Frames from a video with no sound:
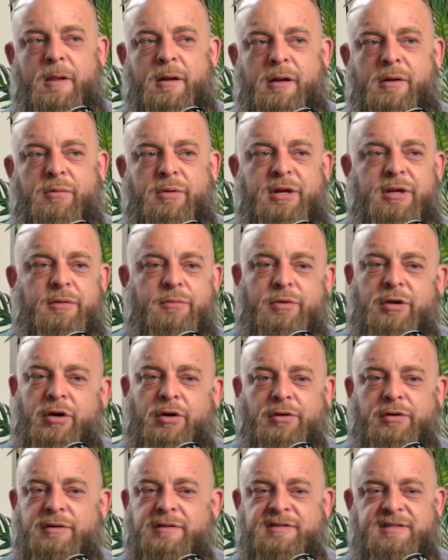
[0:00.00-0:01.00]
you know, we, we
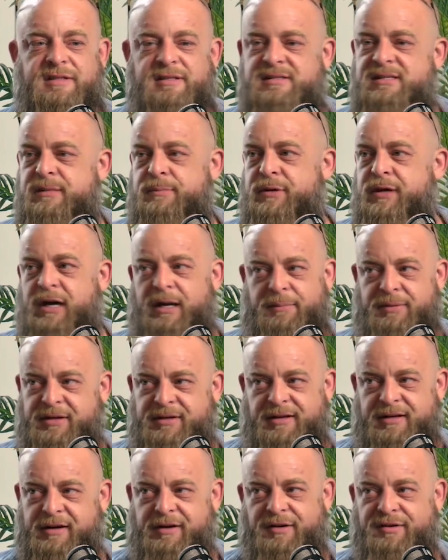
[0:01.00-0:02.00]
all use TCP
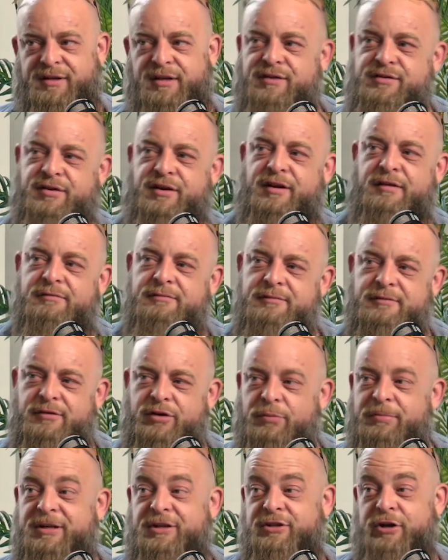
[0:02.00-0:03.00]
IP to get on the internet.
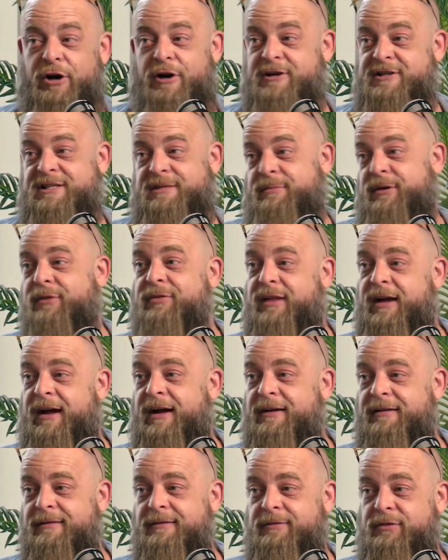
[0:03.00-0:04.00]
Nobody mm -hmm. talks about
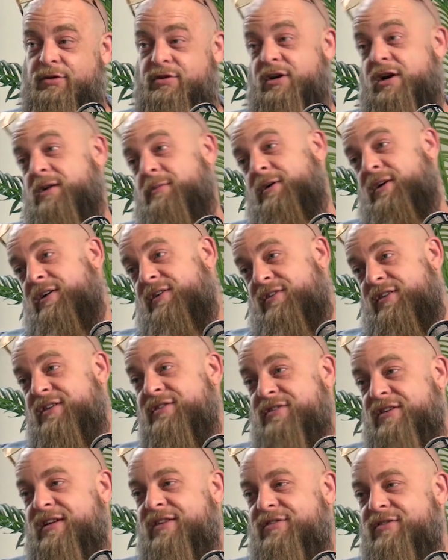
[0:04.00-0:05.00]
that. No. You talk about how the
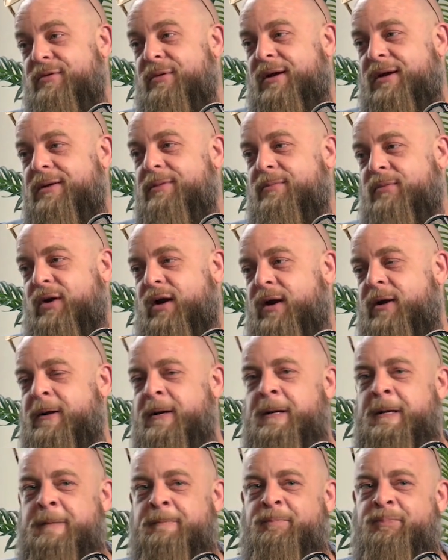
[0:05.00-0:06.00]
internet's great, mm-hmm.
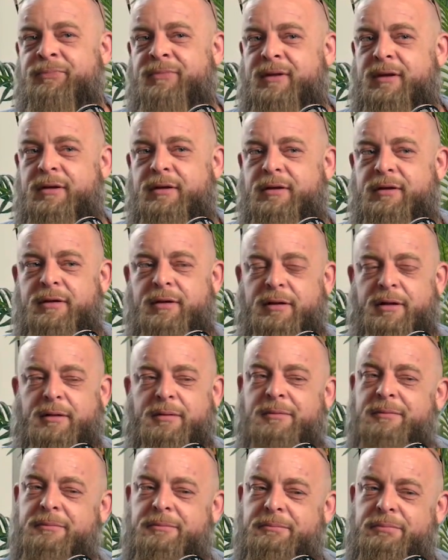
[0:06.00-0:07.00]
right? Mm -hmm.
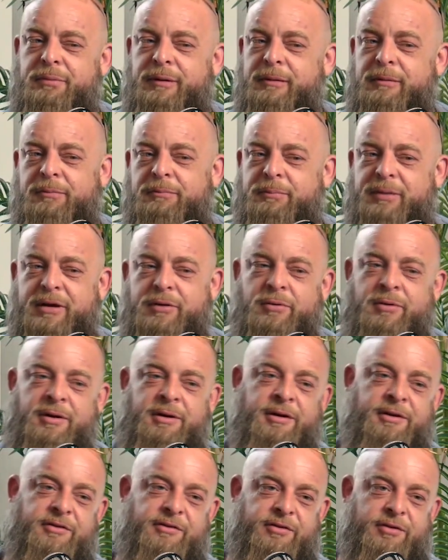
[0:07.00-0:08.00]
Like
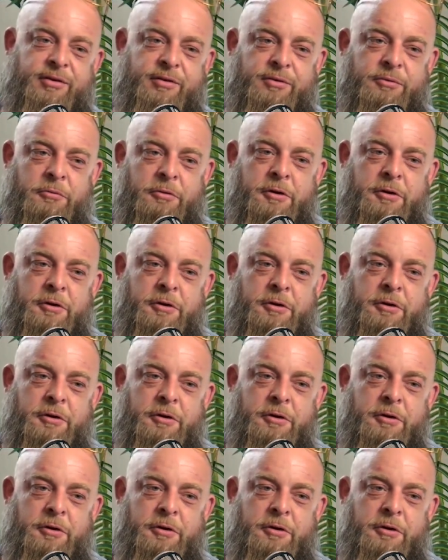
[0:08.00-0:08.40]
Bitcoin needs to,